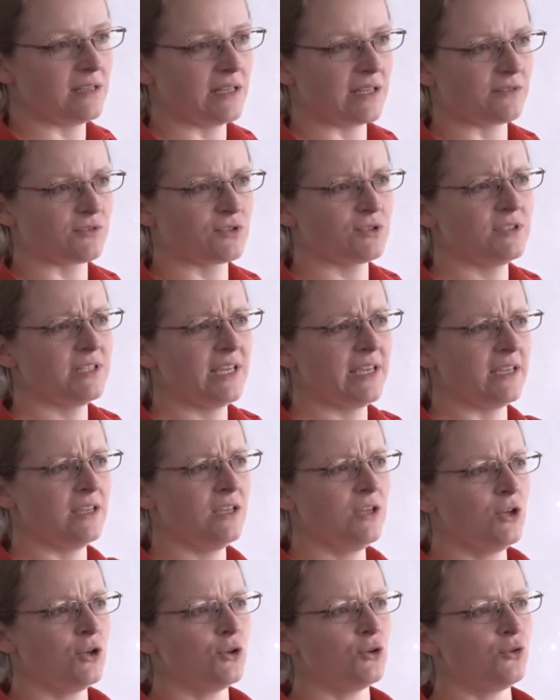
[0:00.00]
Like
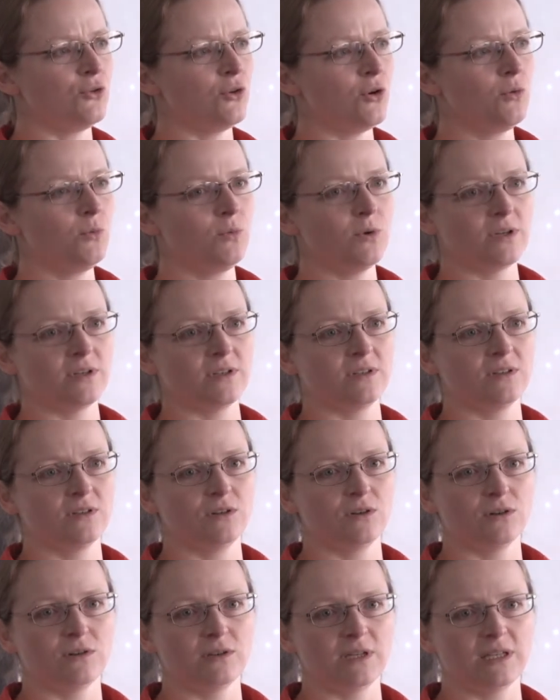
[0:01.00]
today, no
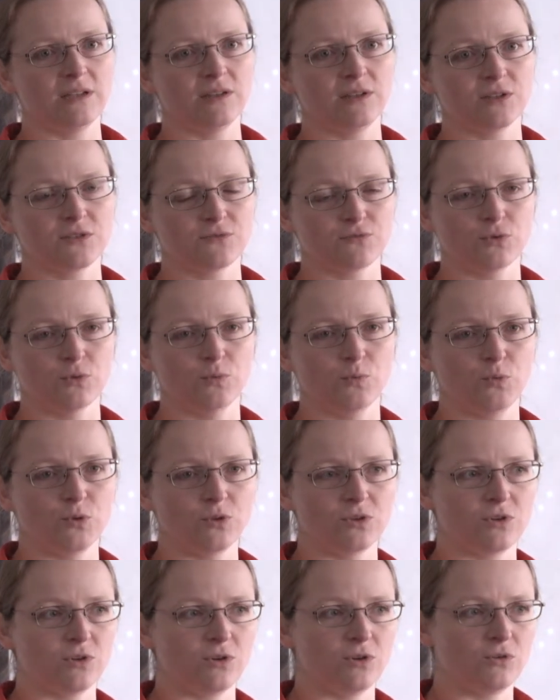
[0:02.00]
one in this room
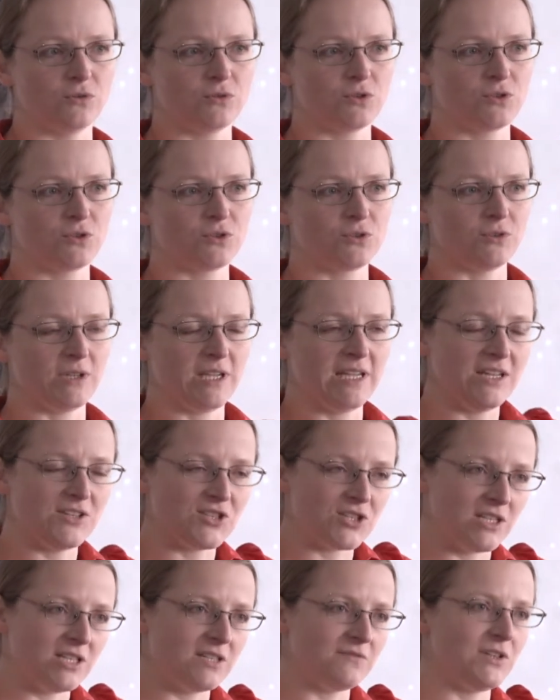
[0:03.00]
would go to
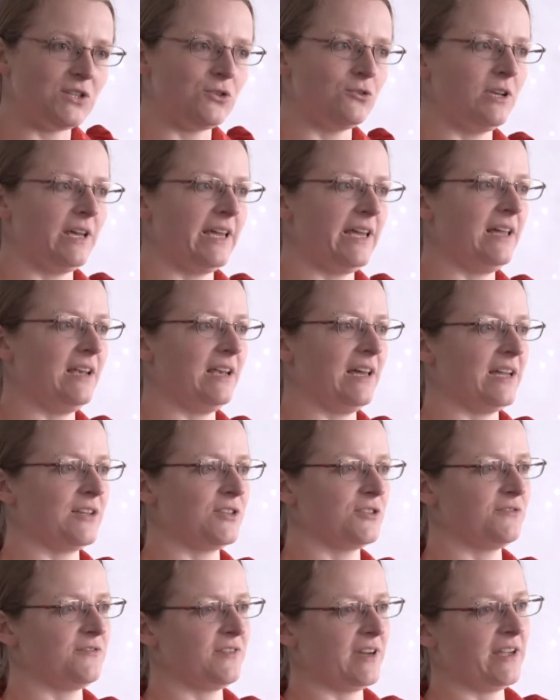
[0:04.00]
each individual
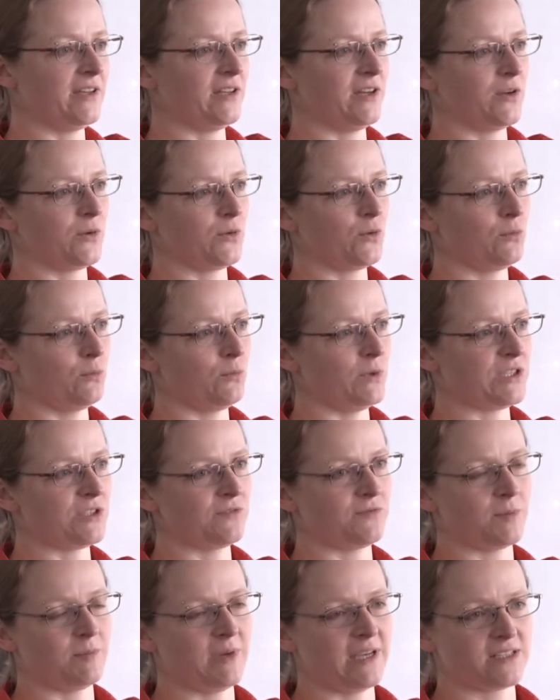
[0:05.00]
airline to find out which
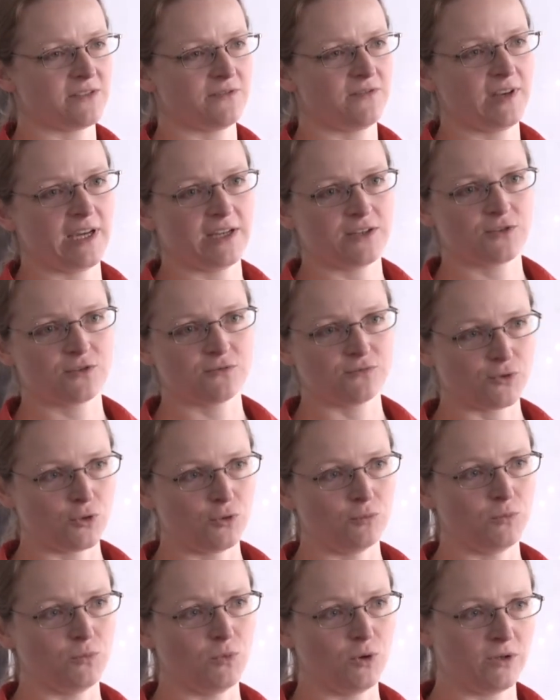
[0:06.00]
of them has a flight to
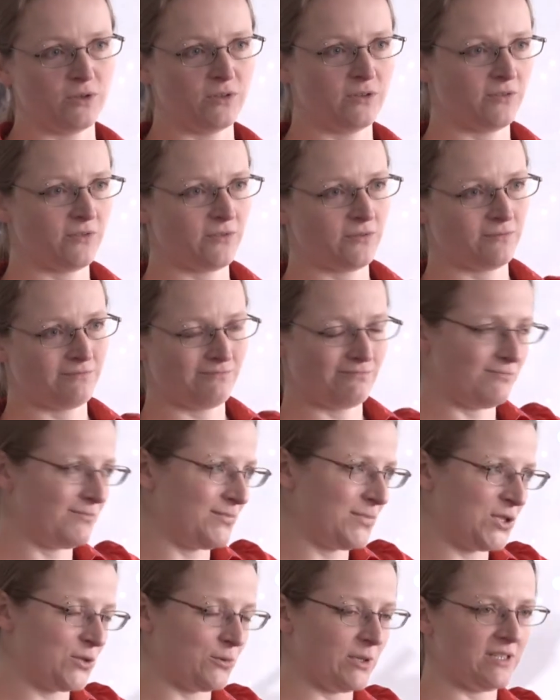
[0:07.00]
Rome on the
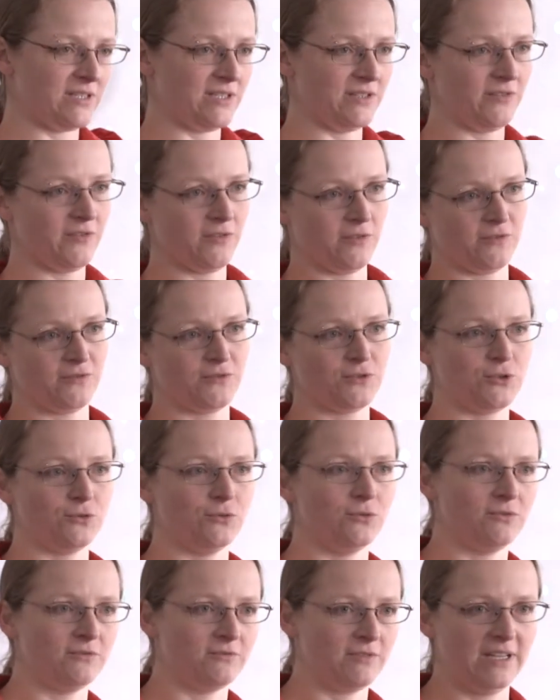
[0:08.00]
20th of
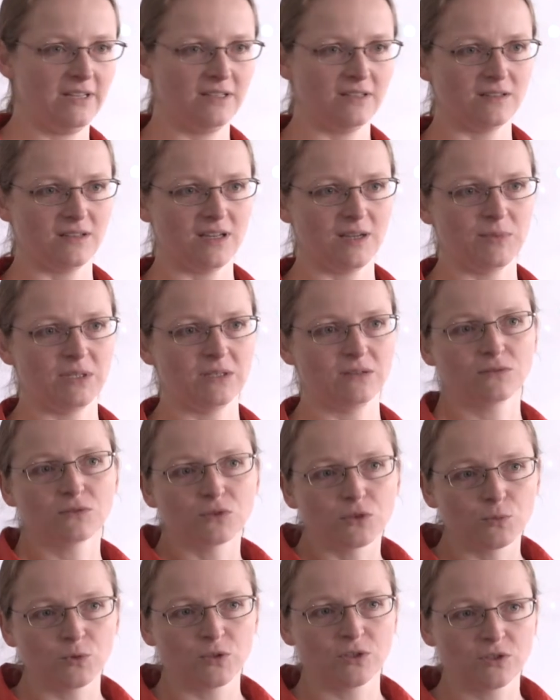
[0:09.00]
June, right? I mean,
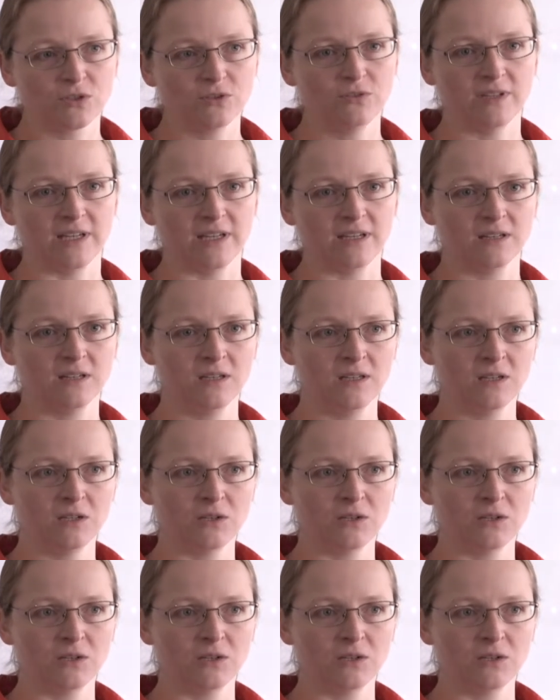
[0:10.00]
you wouldn't do that.